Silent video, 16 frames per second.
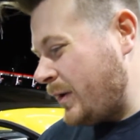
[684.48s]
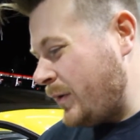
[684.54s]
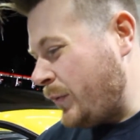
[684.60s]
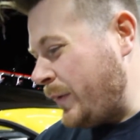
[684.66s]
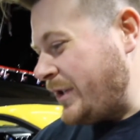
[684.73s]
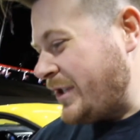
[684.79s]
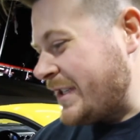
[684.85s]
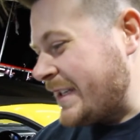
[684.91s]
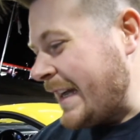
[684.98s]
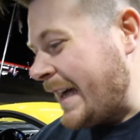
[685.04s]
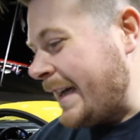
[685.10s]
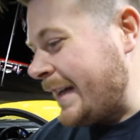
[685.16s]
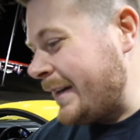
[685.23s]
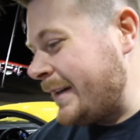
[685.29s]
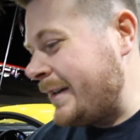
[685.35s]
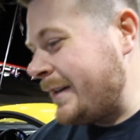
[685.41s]
we just
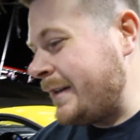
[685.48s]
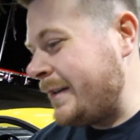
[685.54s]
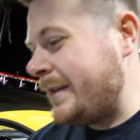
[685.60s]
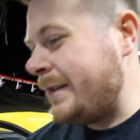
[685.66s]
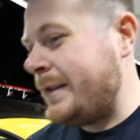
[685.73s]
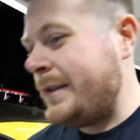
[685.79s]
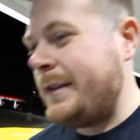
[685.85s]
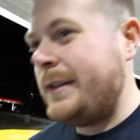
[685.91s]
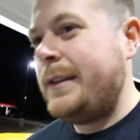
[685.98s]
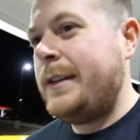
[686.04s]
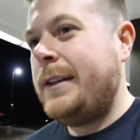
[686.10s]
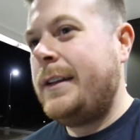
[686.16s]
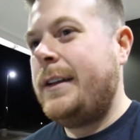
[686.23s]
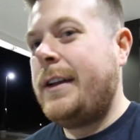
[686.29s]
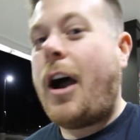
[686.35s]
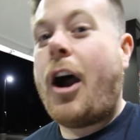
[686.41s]
got
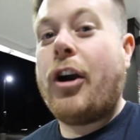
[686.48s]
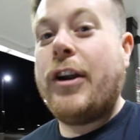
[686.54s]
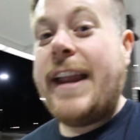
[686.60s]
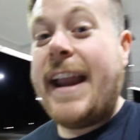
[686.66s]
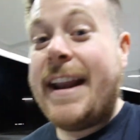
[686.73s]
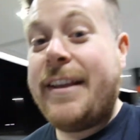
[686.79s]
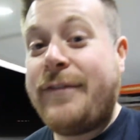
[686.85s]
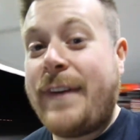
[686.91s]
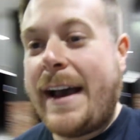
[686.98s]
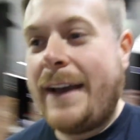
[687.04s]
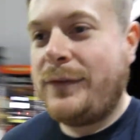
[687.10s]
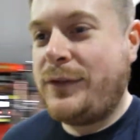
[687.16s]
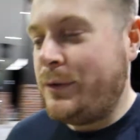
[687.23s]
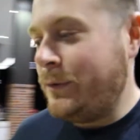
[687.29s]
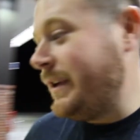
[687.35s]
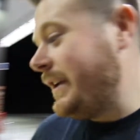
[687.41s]
our
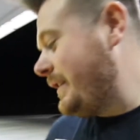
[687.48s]
E85 tuning.